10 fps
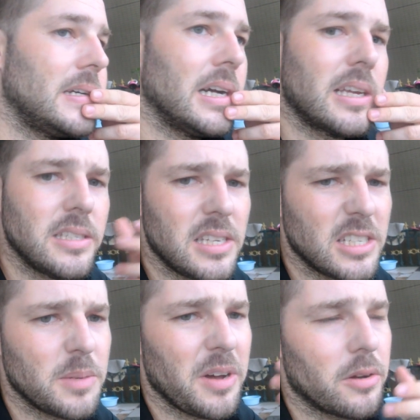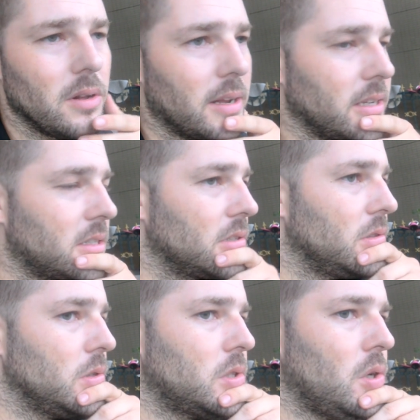I guess that's about all I need
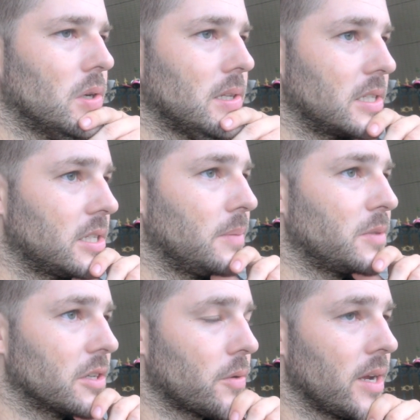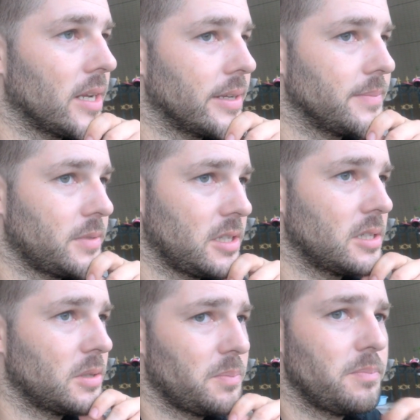to talk on the subject, really.
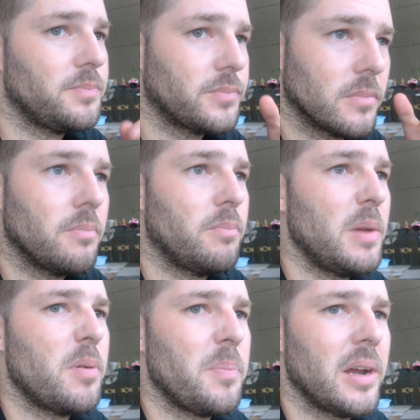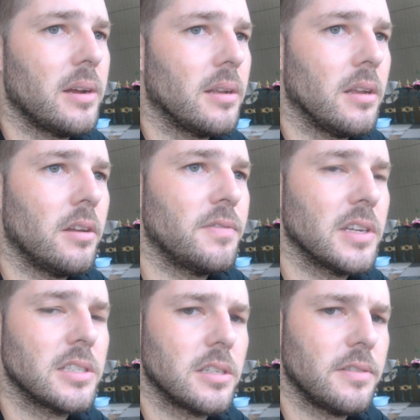Just be prepared. A lot of
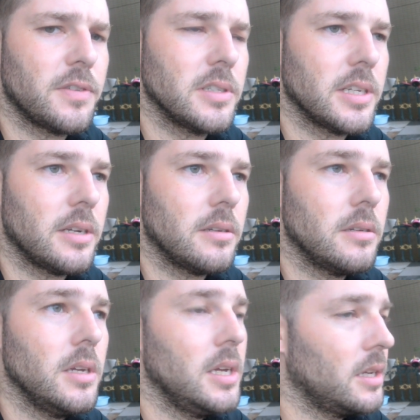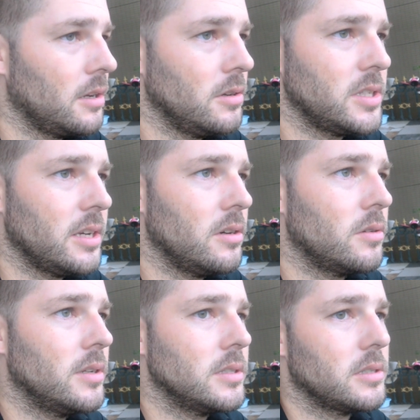things are different here. No
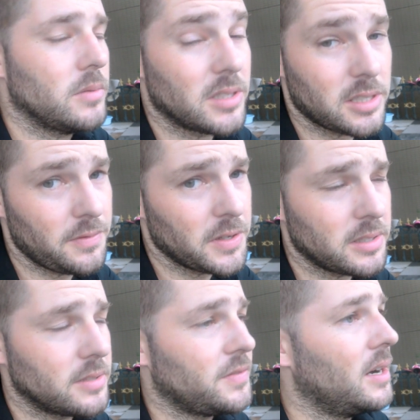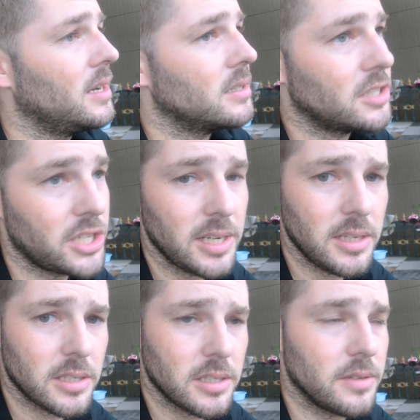deodorant, well, it's difficult to find. Cheese is